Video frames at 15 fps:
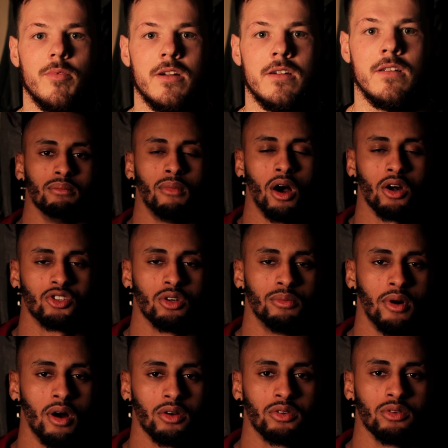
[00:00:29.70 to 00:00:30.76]
Macho,
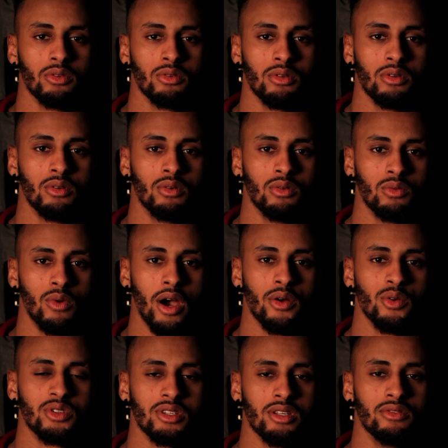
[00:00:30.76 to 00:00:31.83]
wide
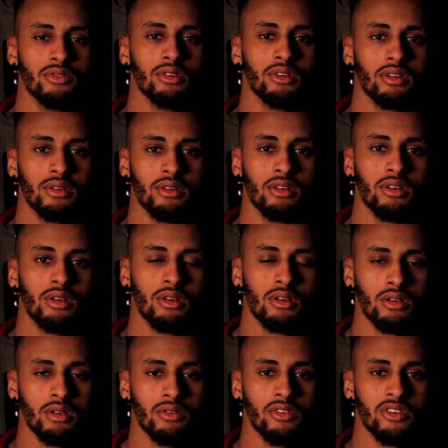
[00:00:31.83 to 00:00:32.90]
receiver,
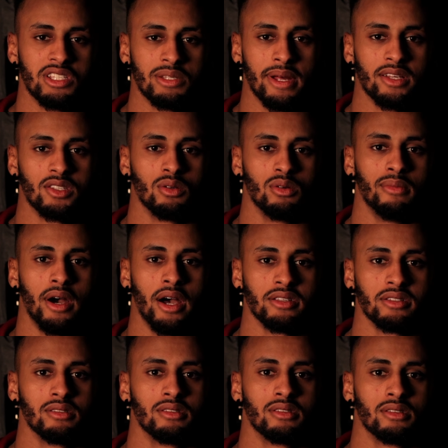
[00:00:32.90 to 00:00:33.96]
University of Manitoba Bisons.